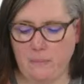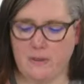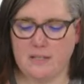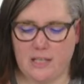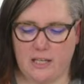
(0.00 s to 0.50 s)

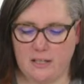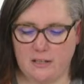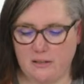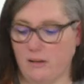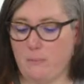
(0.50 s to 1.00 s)
because I like
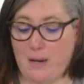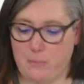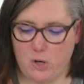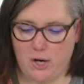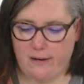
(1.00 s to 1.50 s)

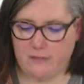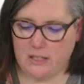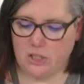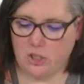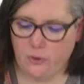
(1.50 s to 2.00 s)
paper
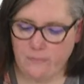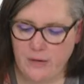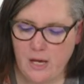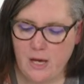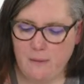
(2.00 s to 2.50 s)
crafting too.
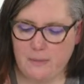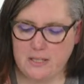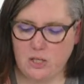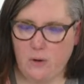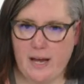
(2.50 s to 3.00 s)

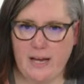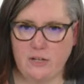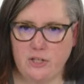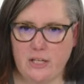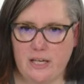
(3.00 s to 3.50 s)
But so I
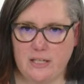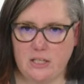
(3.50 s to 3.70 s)
actually like